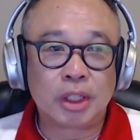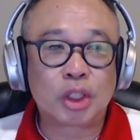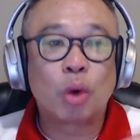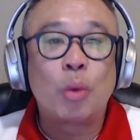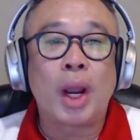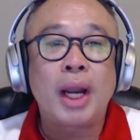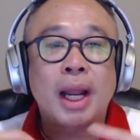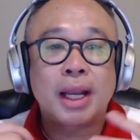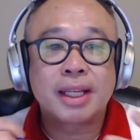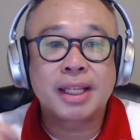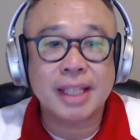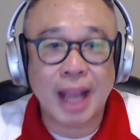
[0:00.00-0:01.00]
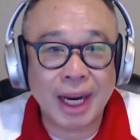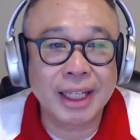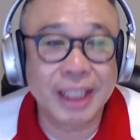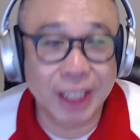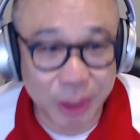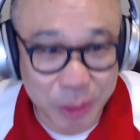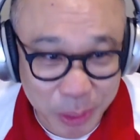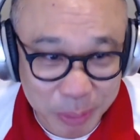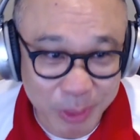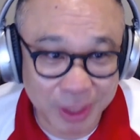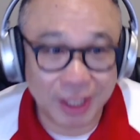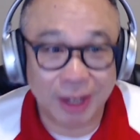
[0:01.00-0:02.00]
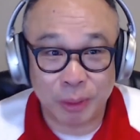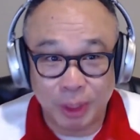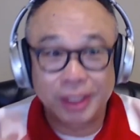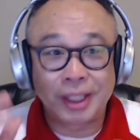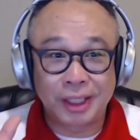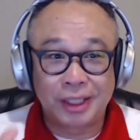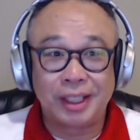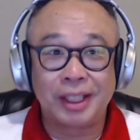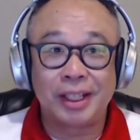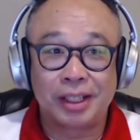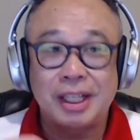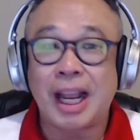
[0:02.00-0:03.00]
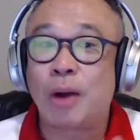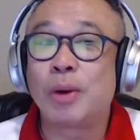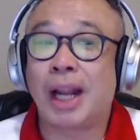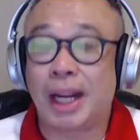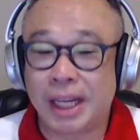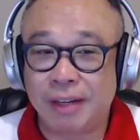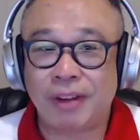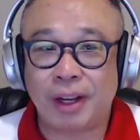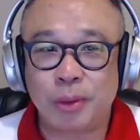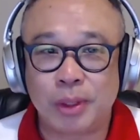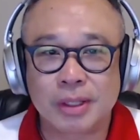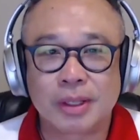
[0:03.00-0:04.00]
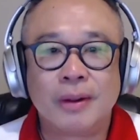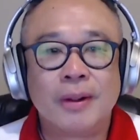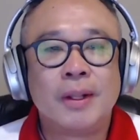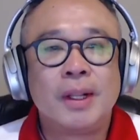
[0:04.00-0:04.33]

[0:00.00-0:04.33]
So when I signed the agreement, okay, this is how naive I was.